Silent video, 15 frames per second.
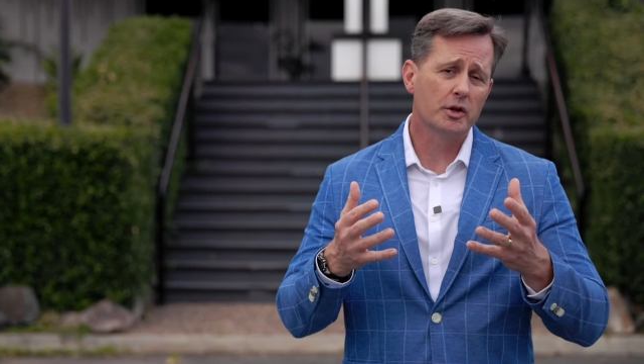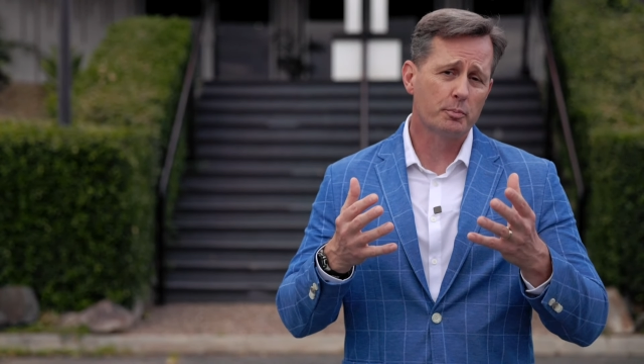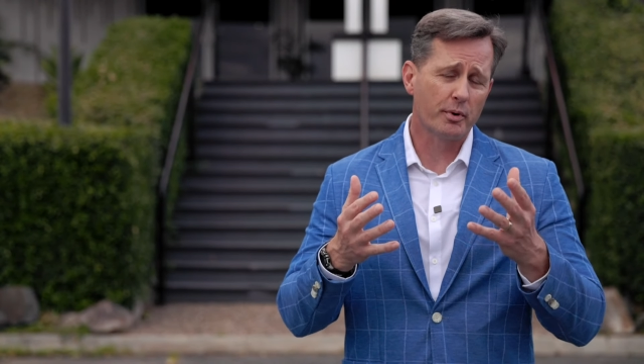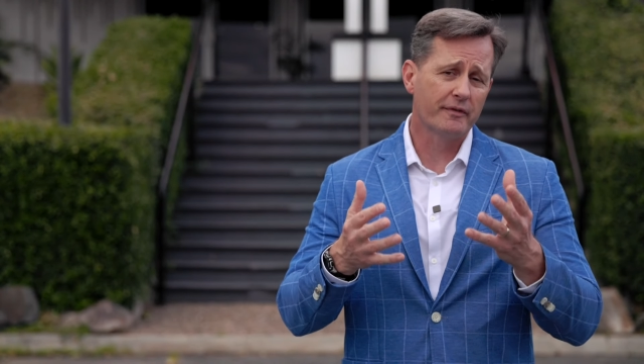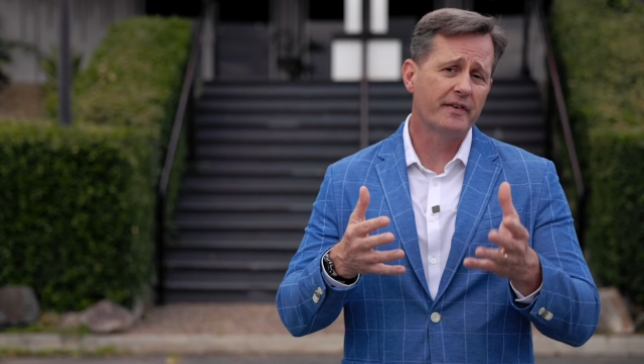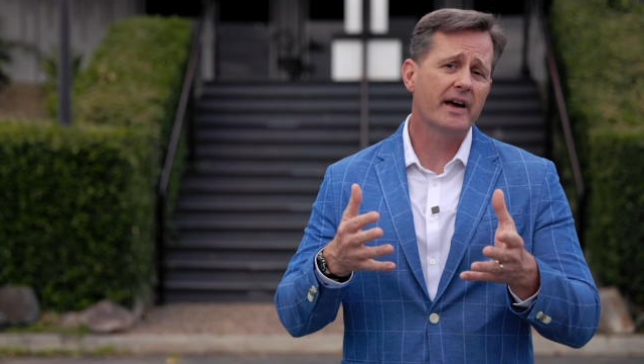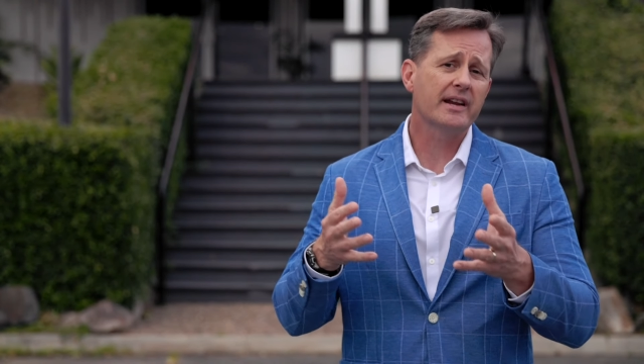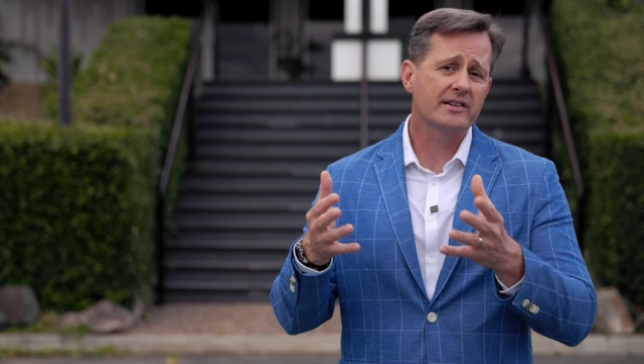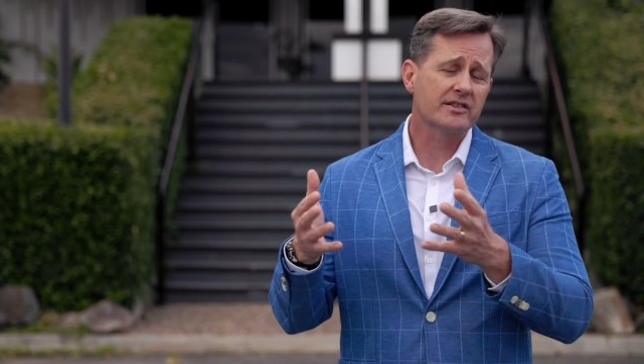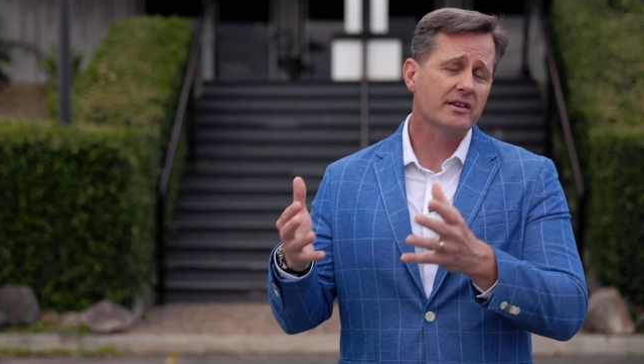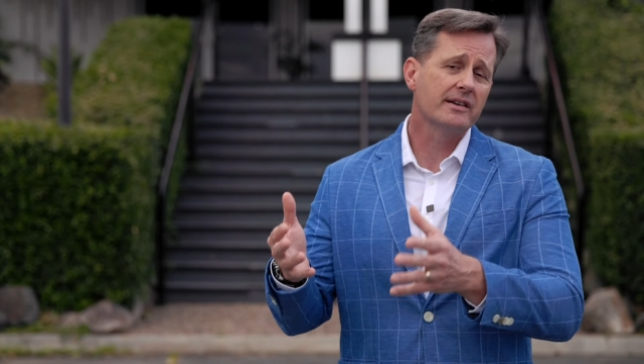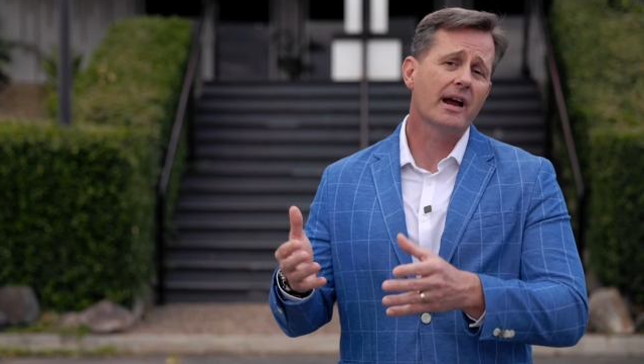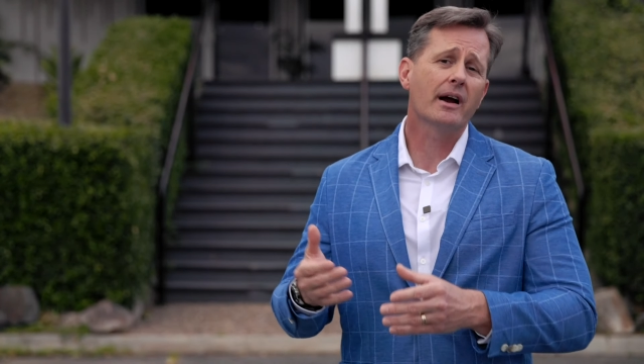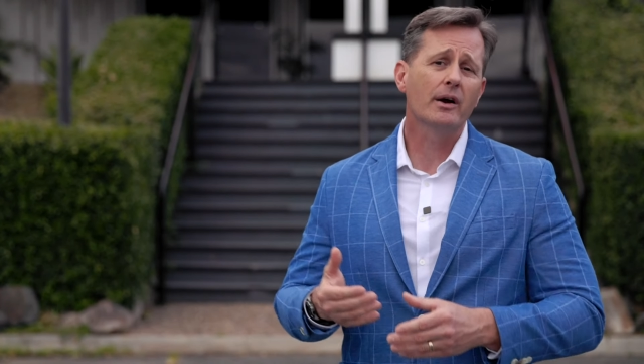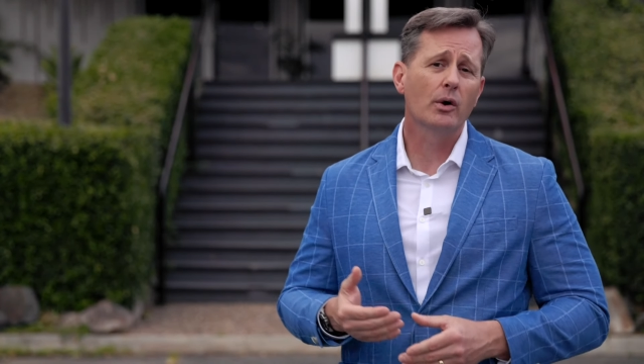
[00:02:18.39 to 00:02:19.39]
the prophetic
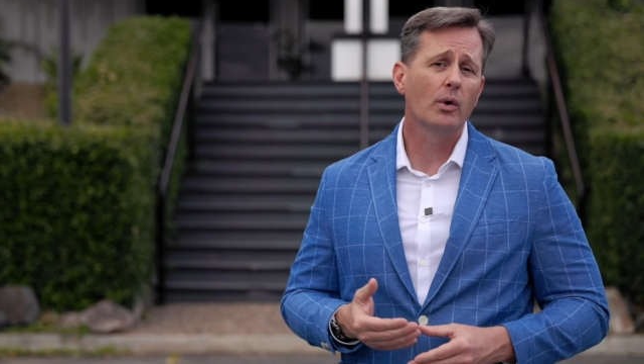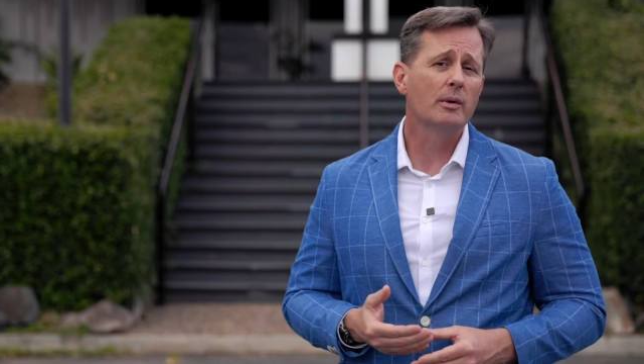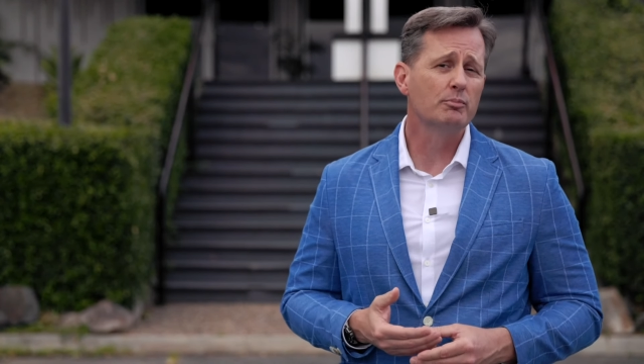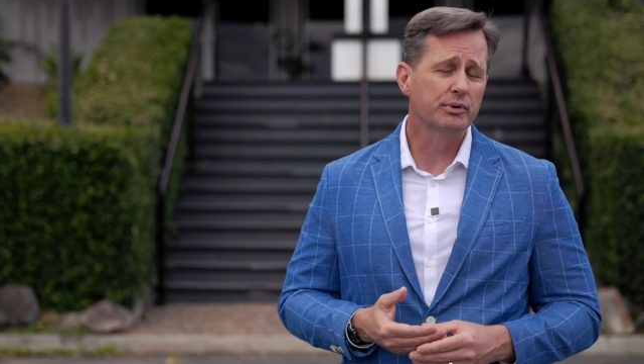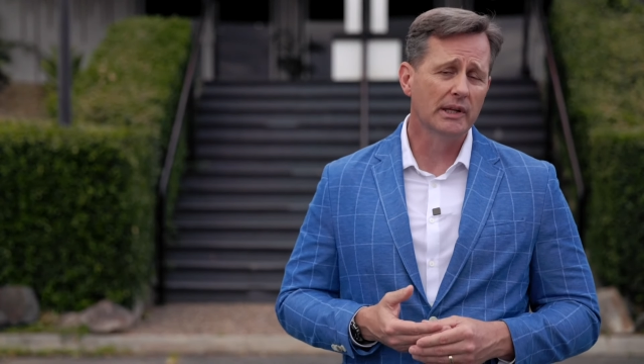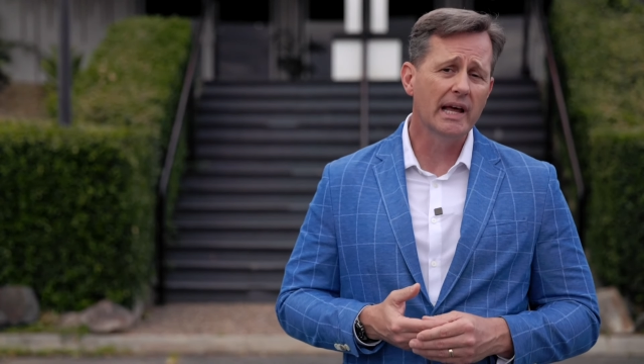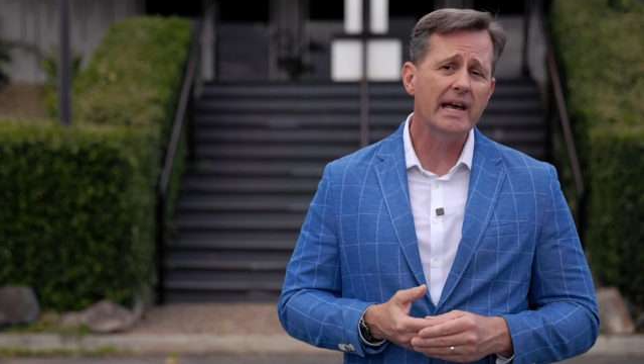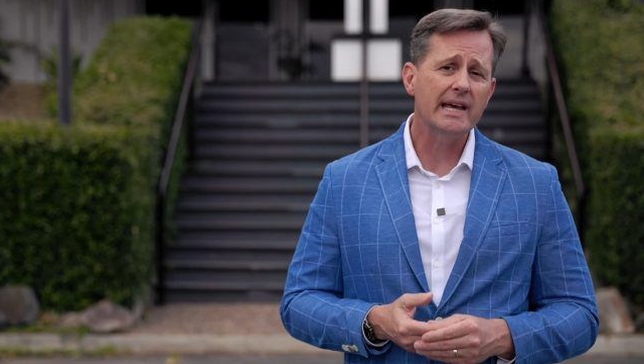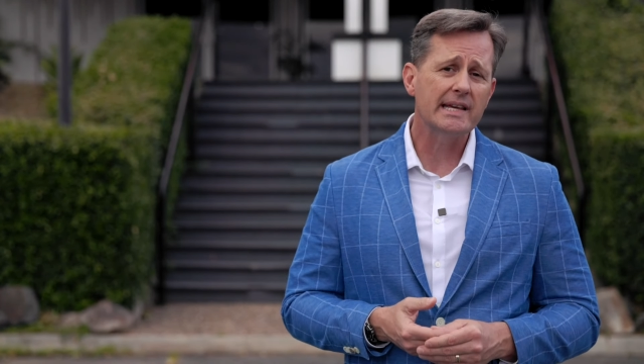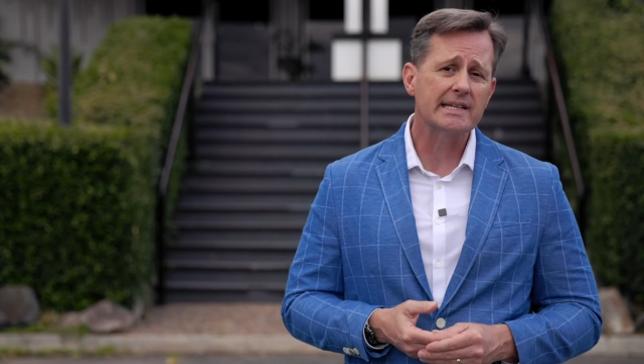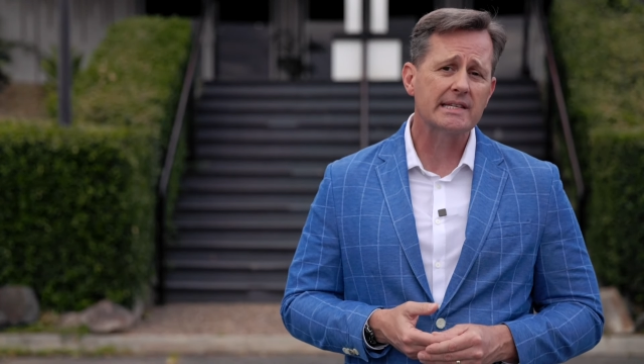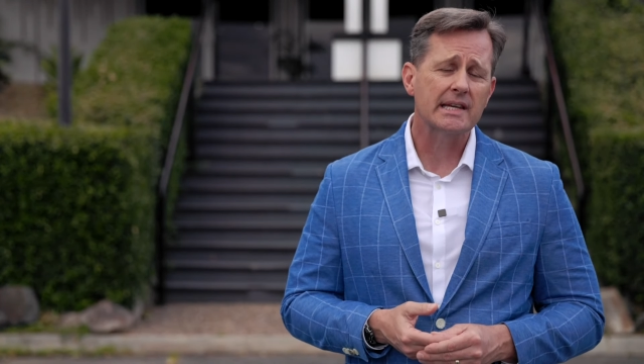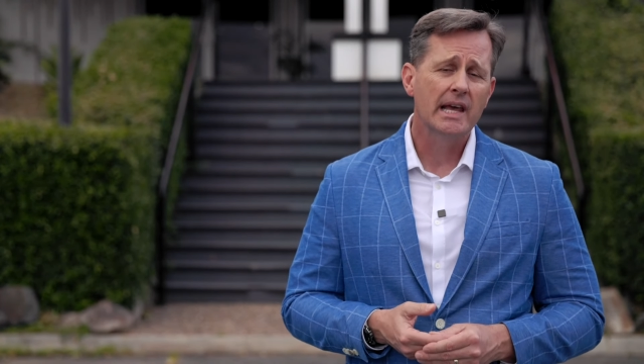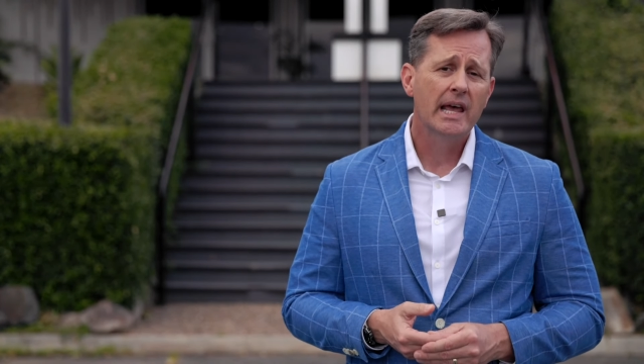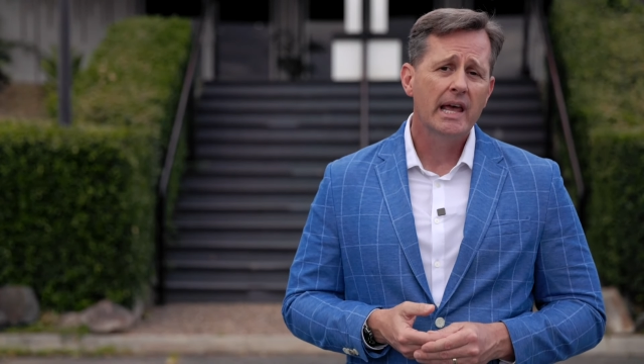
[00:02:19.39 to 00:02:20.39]
scenario in
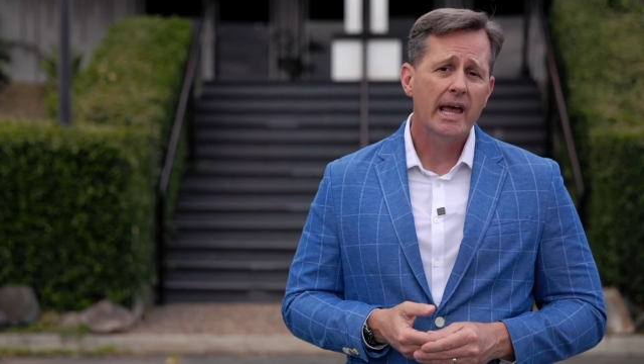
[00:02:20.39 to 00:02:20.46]
place,